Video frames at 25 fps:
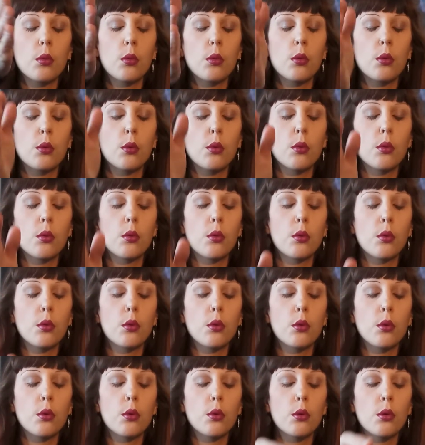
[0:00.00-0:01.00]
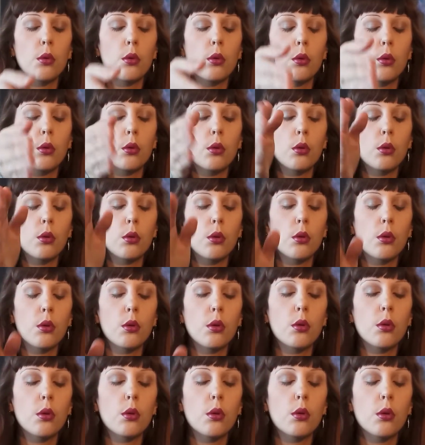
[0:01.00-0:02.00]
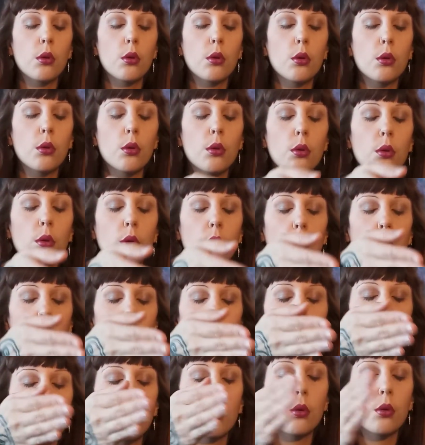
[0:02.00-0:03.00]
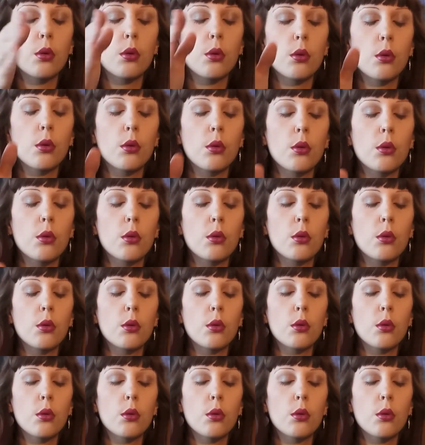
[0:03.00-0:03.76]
[no speech]